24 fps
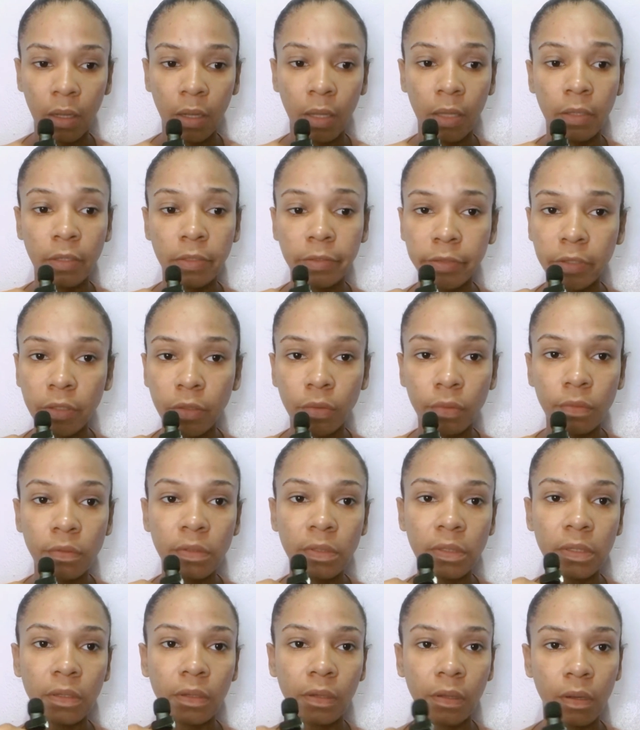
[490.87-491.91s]
A little
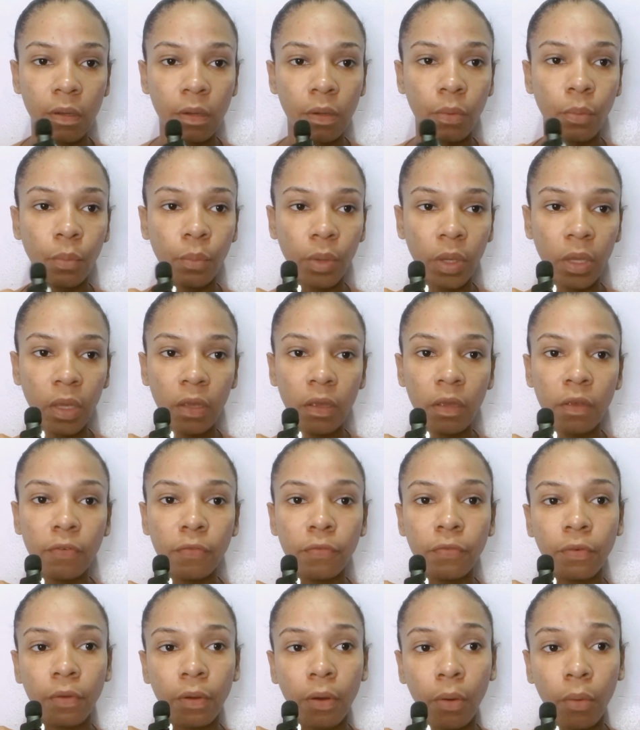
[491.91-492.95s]
goes a long way
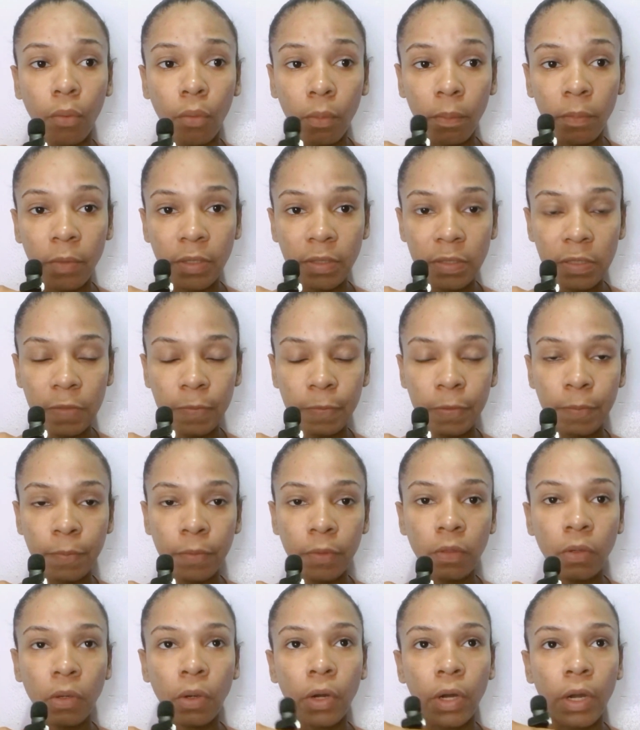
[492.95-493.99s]
for homeless
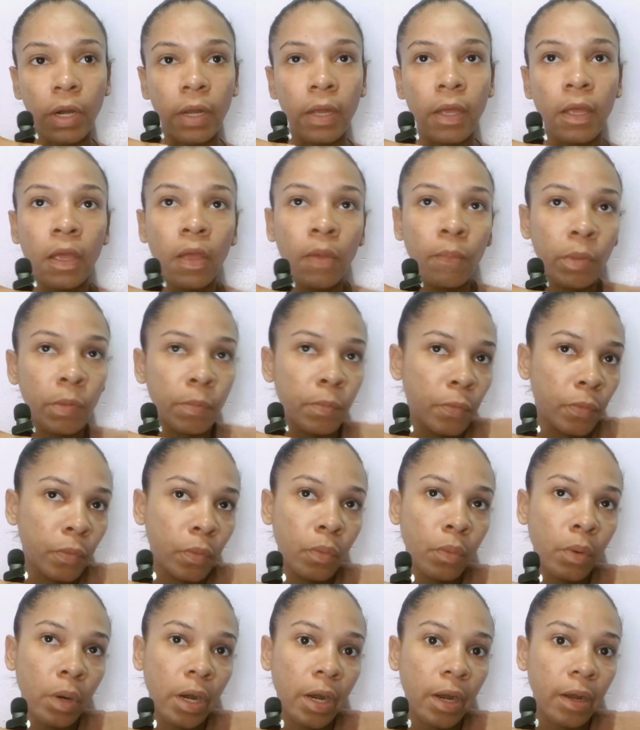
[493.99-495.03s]
people or people
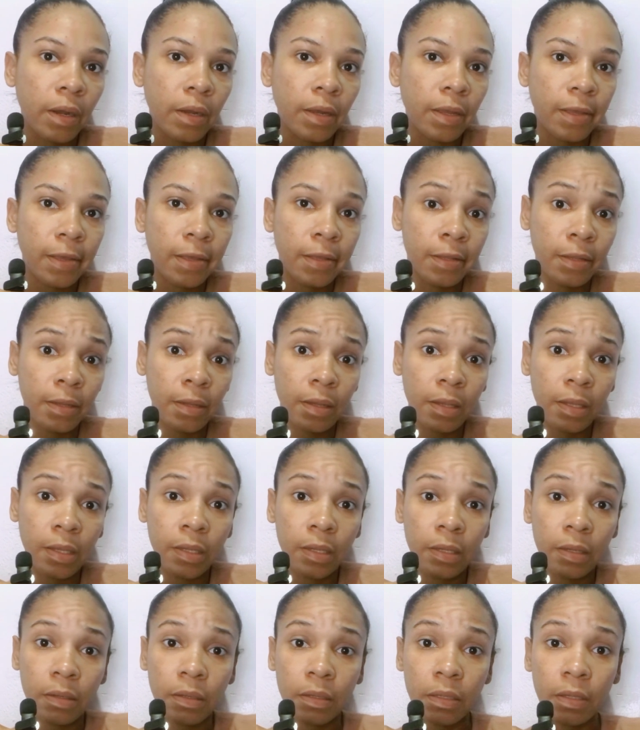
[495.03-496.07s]
who are in
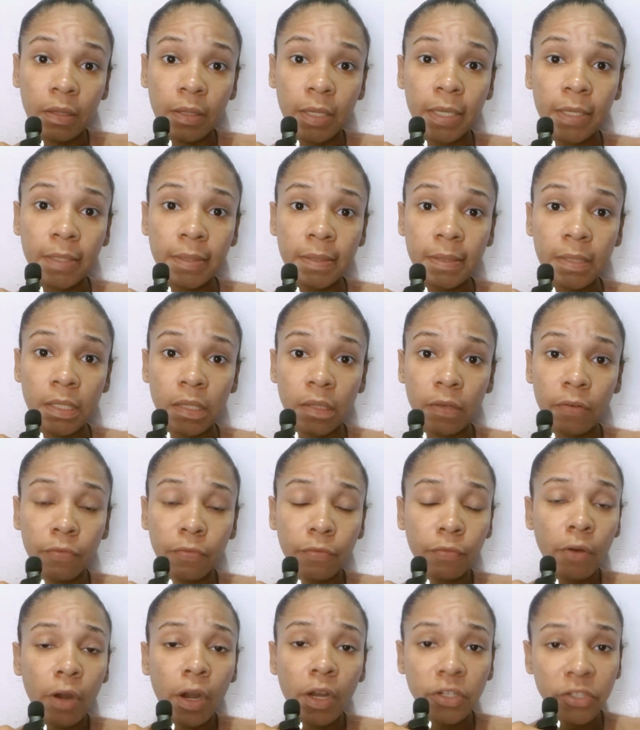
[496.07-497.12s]
a less
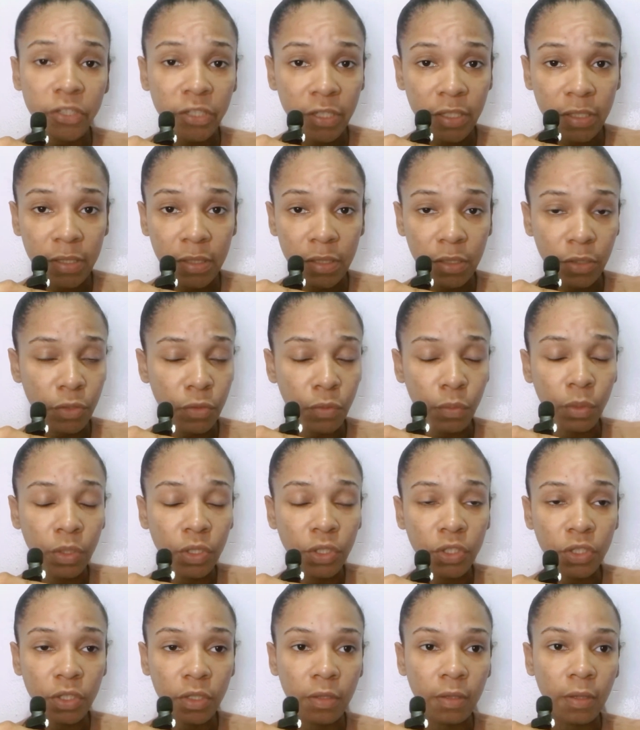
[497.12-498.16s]
fortunate
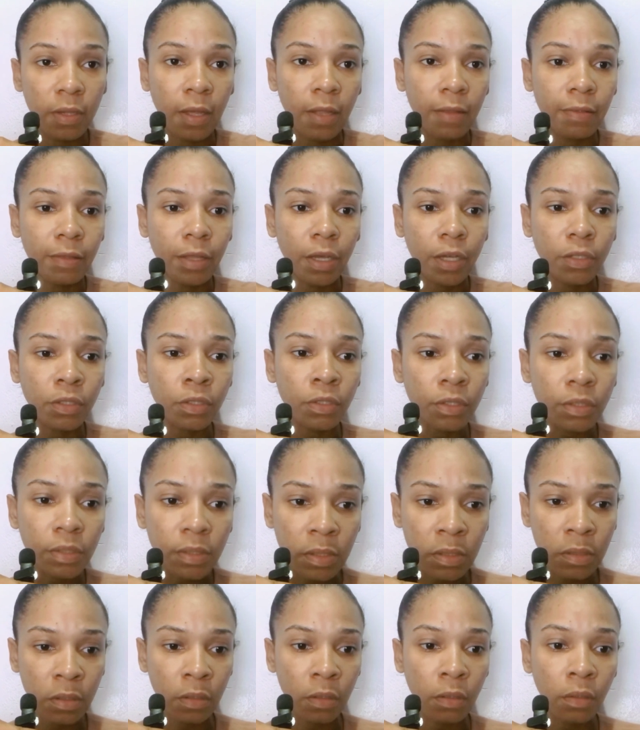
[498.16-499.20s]
situation than
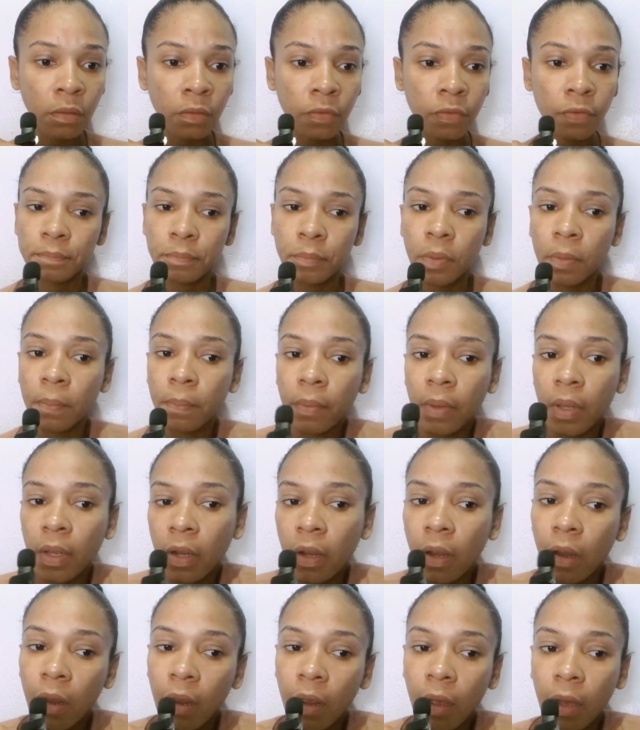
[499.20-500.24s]
yourself.
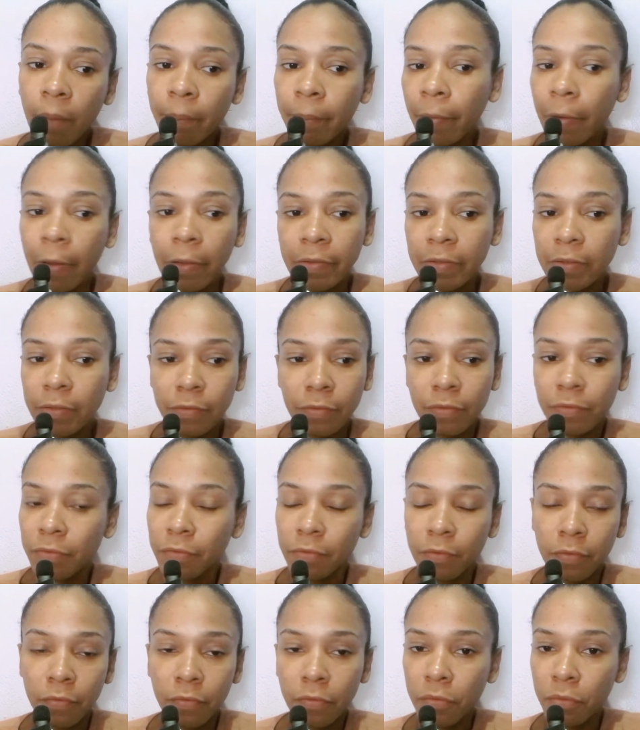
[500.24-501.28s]
Prepare a pot of
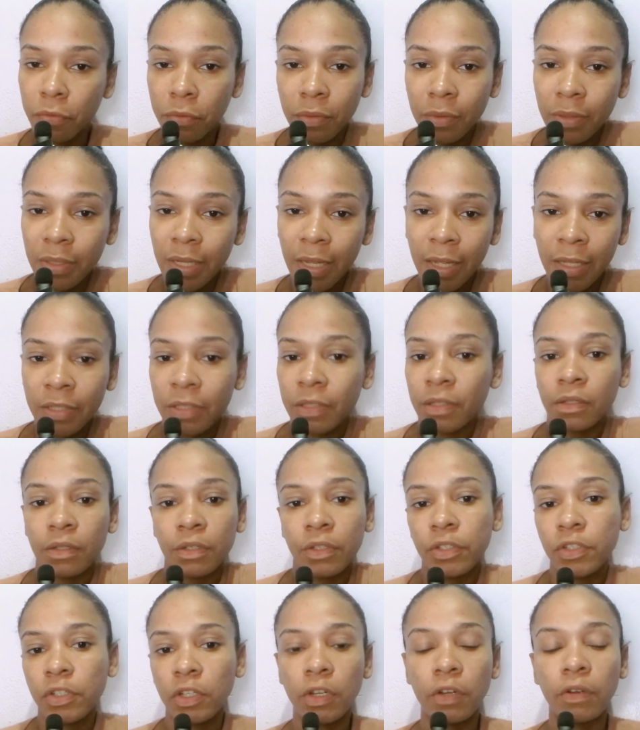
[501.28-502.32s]
food and
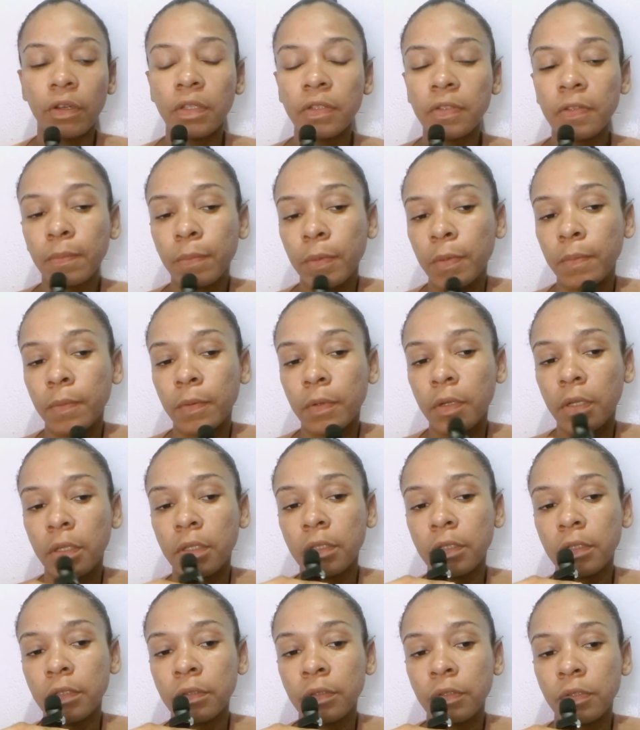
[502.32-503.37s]
share it to people
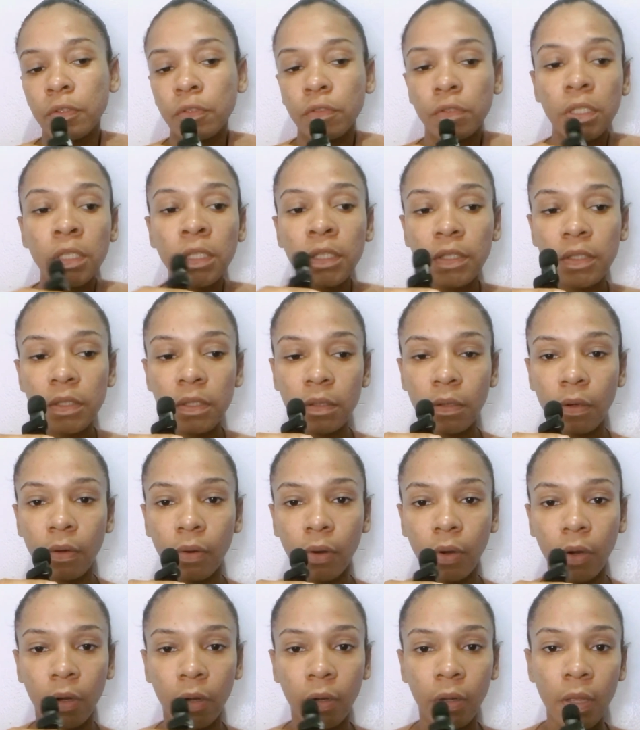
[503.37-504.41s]
on the streets,
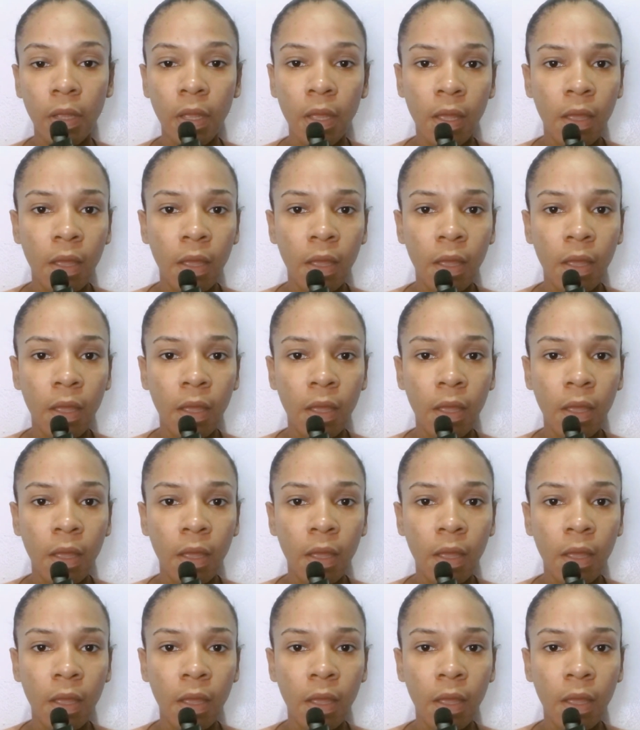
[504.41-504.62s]
or